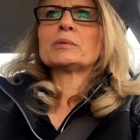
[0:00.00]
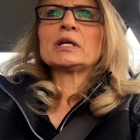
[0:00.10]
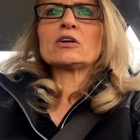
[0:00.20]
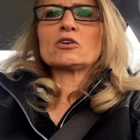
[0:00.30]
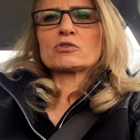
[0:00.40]
do you
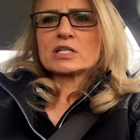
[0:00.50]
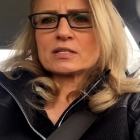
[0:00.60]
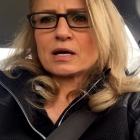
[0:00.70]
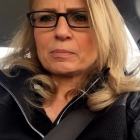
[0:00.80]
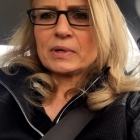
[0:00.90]
mean all
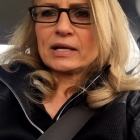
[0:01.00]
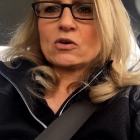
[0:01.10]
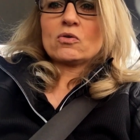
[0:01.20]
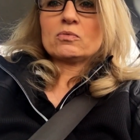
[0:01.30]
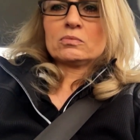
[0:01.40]
dressed up? And I
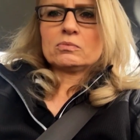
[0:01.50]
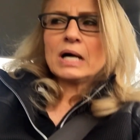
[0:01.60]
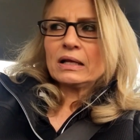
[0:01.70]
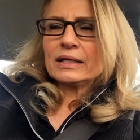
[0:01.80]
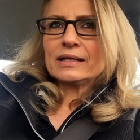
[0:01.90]
go,
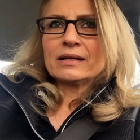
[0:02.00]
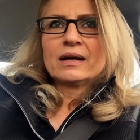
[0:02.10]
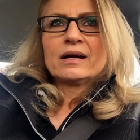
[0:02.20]
well, in